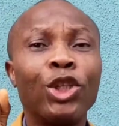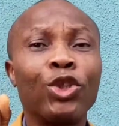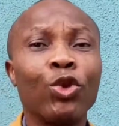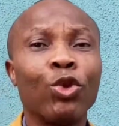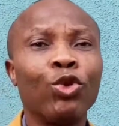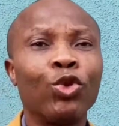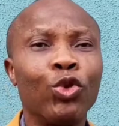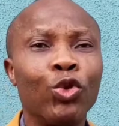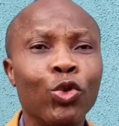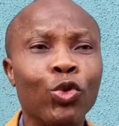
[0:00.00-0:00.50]
to
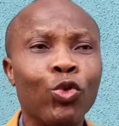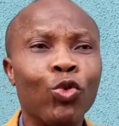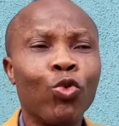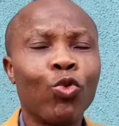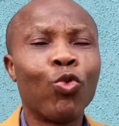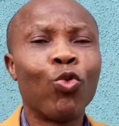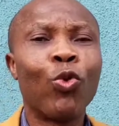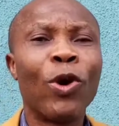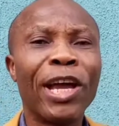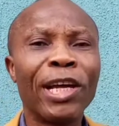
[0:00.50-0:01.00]
do
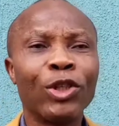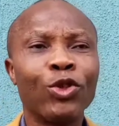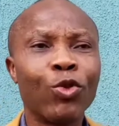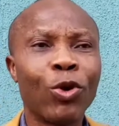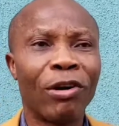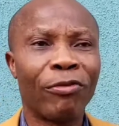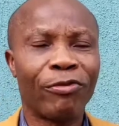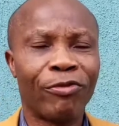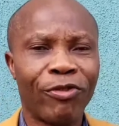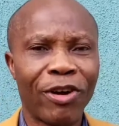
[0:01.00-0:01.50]
when you
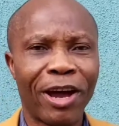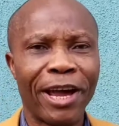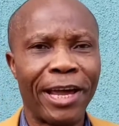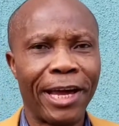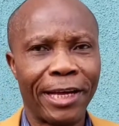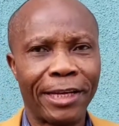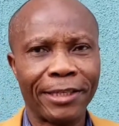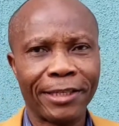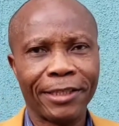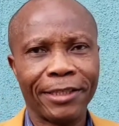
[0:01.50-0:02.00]
are fired